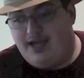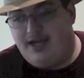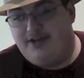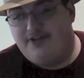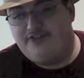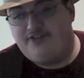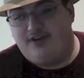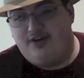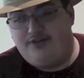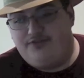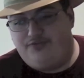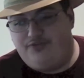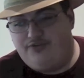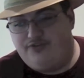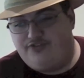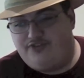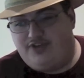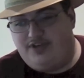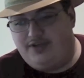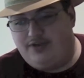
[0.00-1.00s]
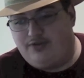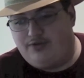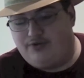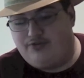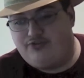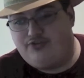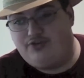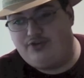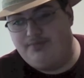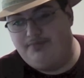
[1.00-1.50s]
And his hunt for his
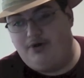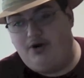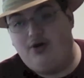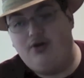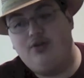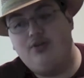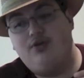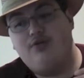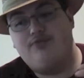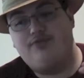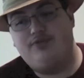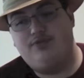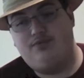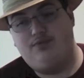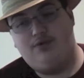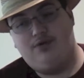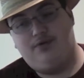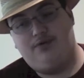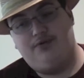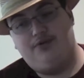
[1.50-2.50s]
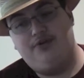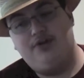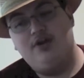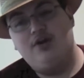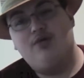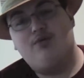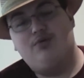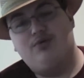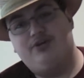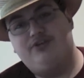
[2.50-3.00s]
killer took him all over the world,
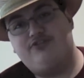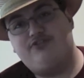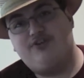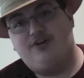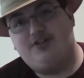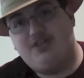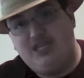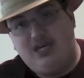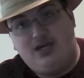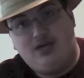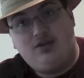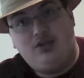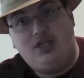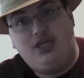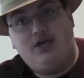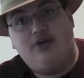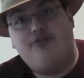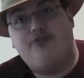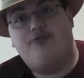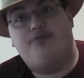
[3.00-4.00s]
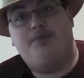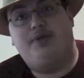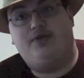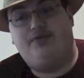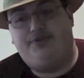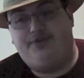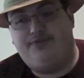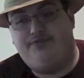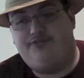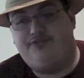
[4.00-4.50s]
where he saw the ugly
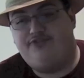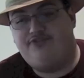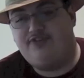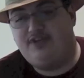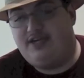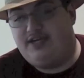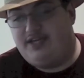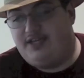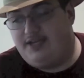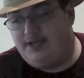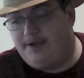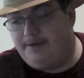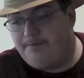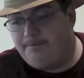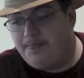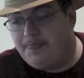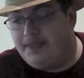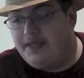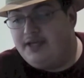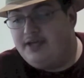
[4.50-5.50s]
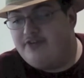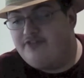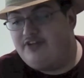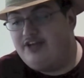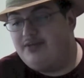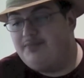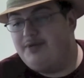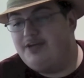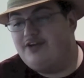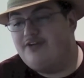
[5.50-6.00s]
underbelly of society.
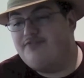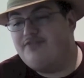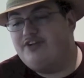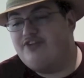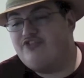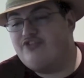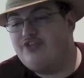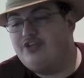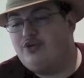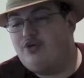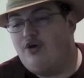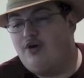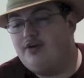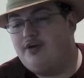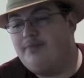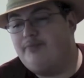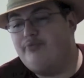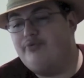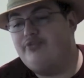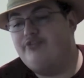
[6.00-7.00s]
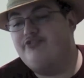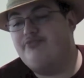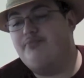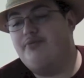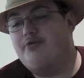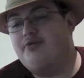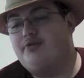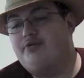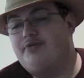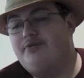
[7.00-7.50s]
Deadman eventually caught up with his
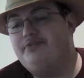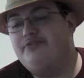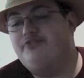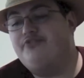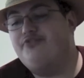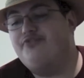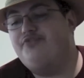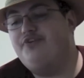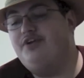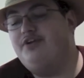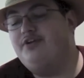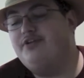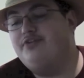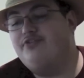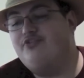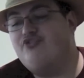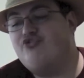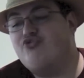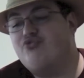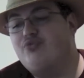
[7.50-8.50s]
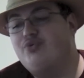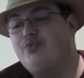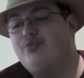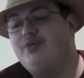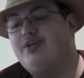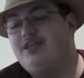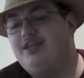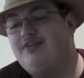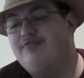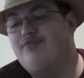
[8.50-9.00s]
murderer and defeated the
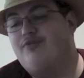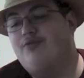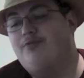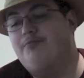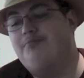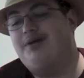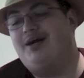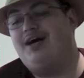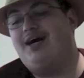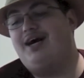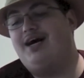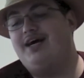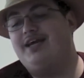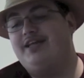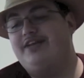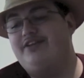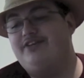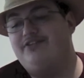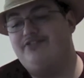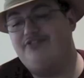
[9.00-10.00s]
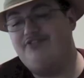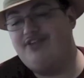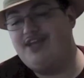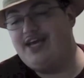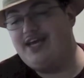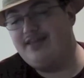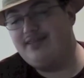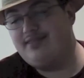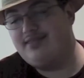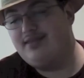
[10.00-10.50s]
true evil behind his
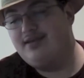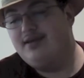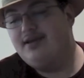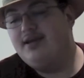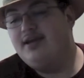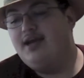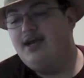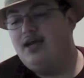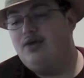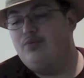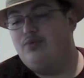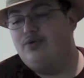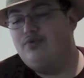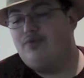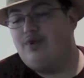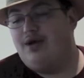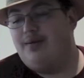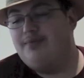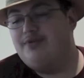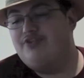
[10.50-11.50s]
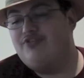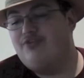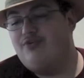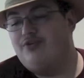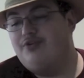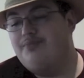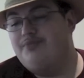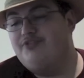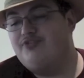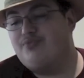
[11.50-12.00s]
death. And when Rama
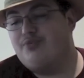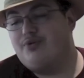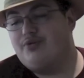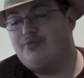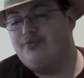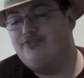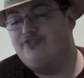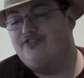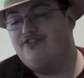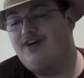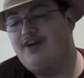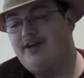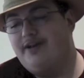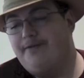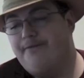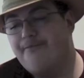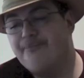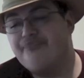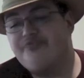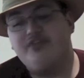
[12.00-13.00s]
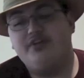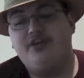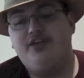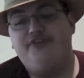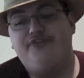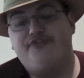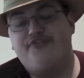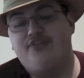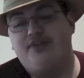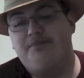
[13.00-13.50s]
told him his work was done,
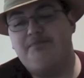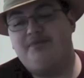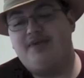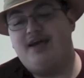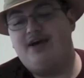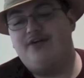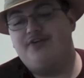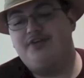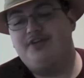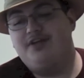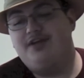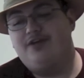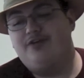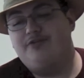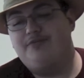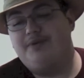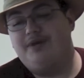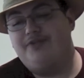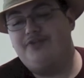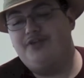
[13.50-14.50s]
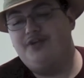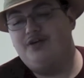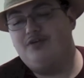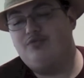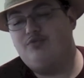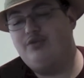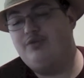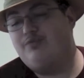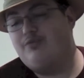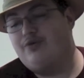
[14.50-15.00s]
he flipped out and yelled about the
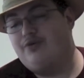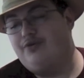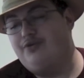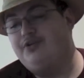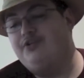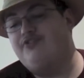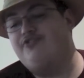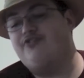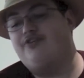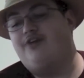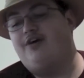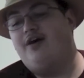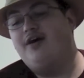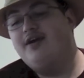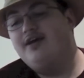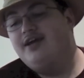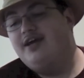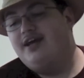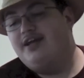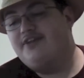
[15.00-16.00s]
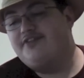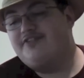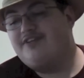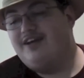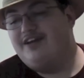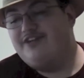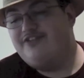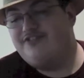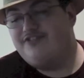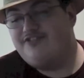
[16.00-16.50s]
ugly world he saw and
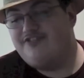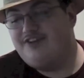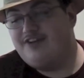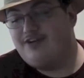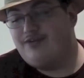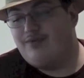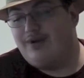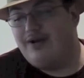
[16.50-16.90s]
decided to stick